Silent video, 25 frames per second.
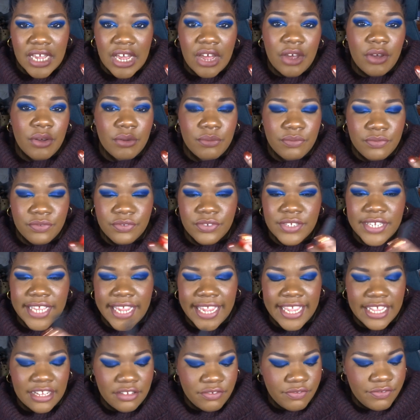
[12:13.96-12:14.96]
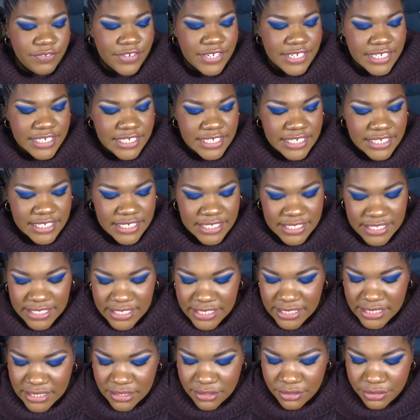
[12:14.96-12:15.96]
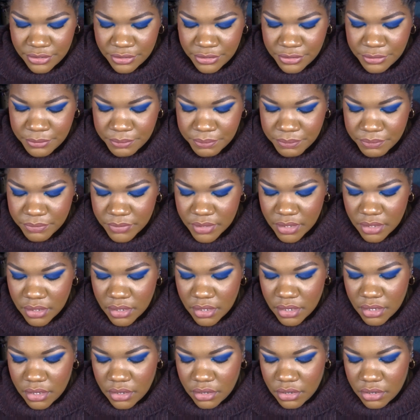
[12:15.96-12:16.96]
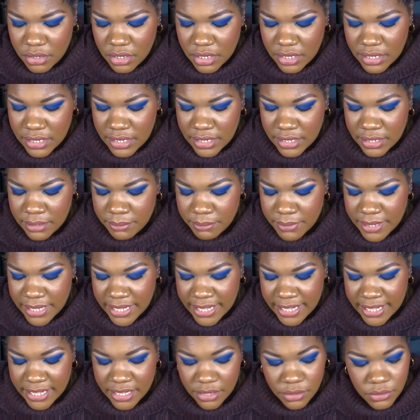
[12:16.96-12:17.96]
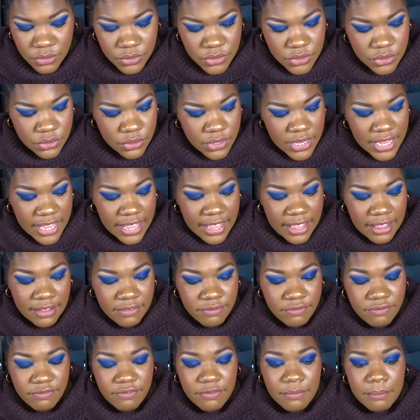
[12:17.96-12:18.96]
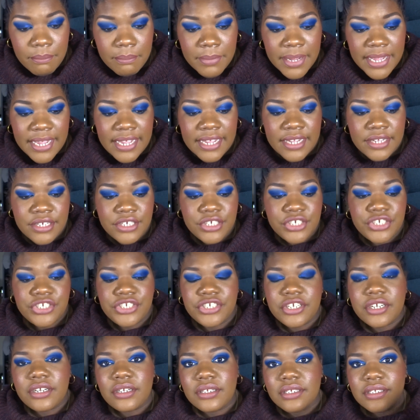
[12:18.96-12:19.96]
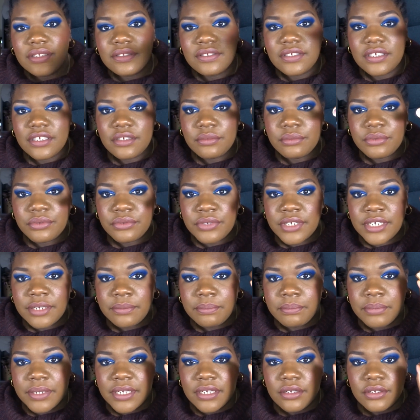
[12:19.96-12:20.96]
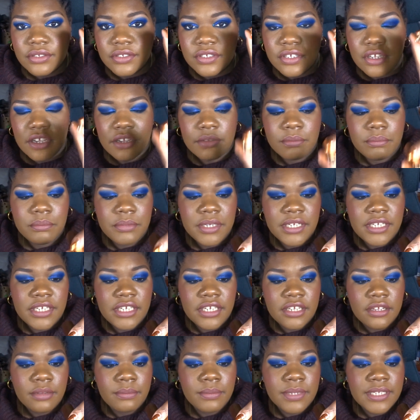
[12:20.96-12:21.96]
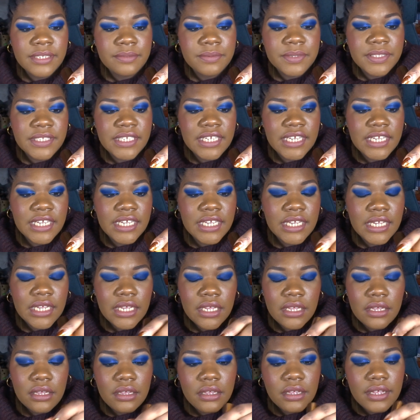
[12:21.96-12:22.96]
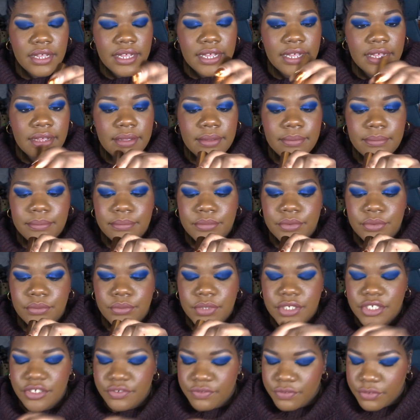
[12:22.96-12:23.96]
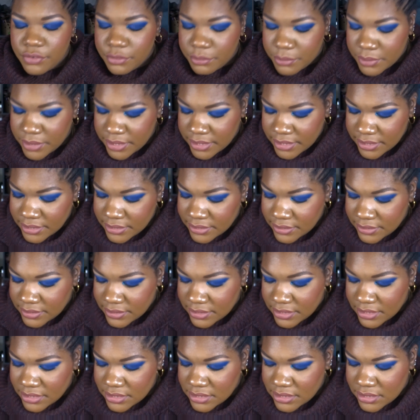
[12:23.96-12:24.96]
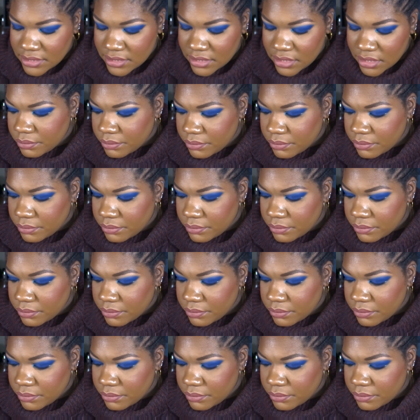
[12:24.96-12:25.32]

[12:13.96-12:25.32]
Hopefully I can finish this year. I also have my Charlotte Tilbury Pillow Talk Medium Lipstick. Which formula is this?